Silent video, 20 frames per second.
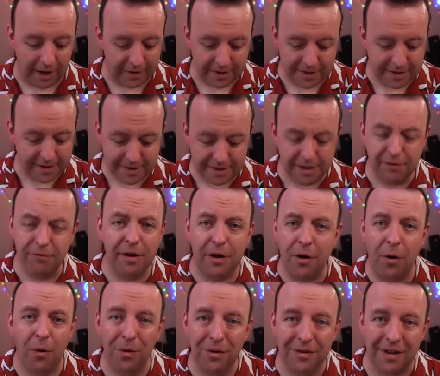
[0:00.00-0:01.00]
And this is still
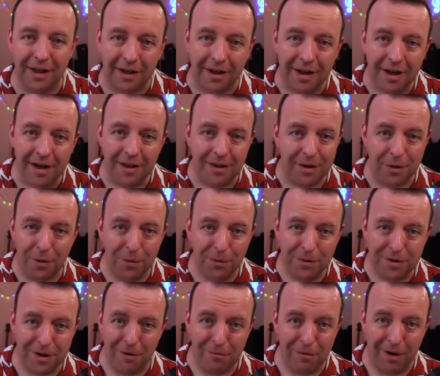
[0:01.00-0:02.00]
recording the
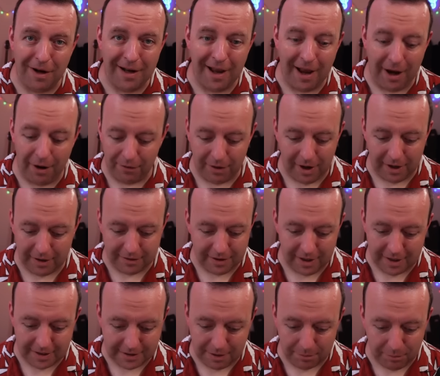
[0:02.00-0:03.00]
audio right now, and
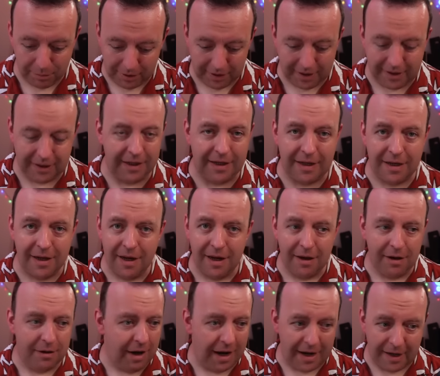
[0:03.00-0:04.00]
it's completely
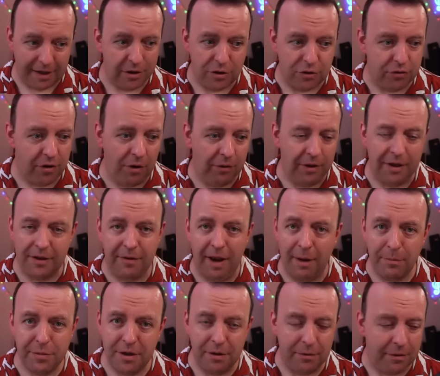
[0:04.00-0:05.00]
in control. It's
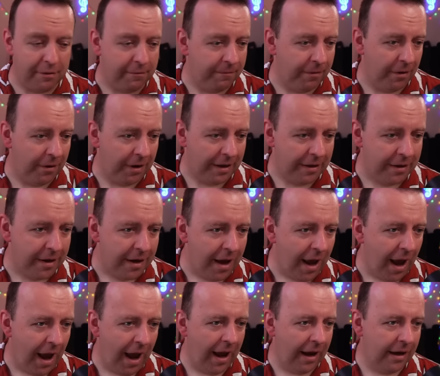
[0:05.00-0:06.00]
absolutely fine.
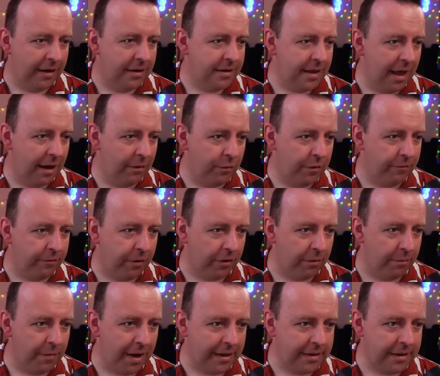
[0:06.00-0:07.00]
And then we've got
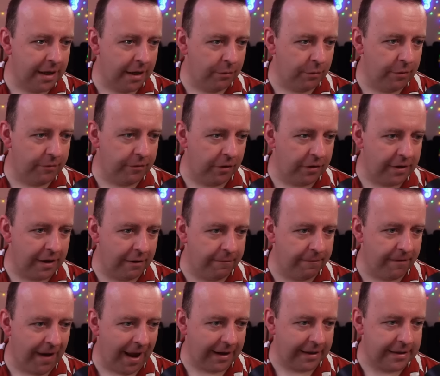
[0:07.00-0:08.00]
the mixer, we've got the
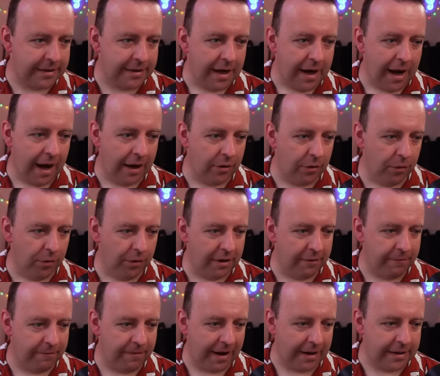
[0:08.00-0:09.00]
effects, and all the
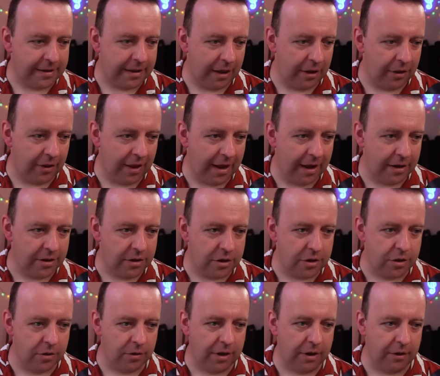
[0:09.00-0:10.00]
effects that are there, so
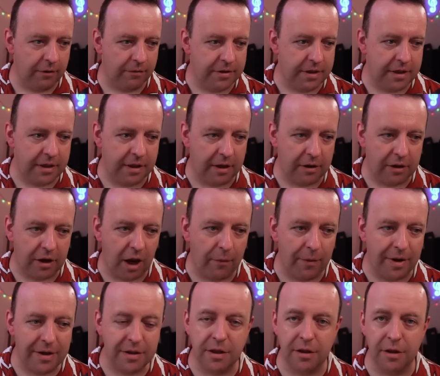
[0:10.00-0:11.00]
you can obviously then go
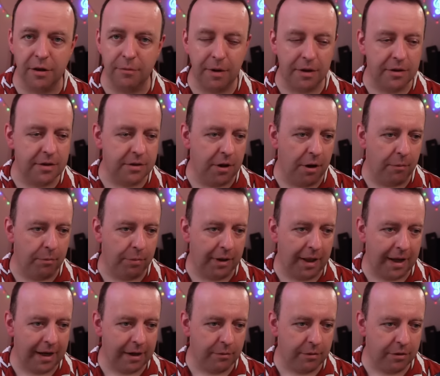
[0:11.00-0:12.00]
into them and start
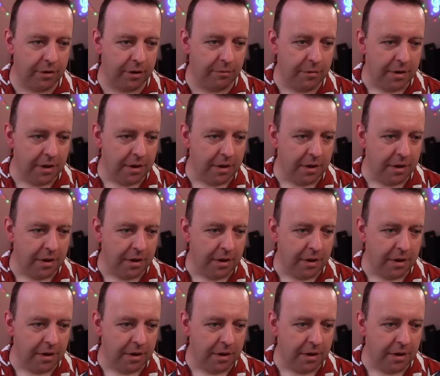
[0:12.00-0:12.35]
playing with them.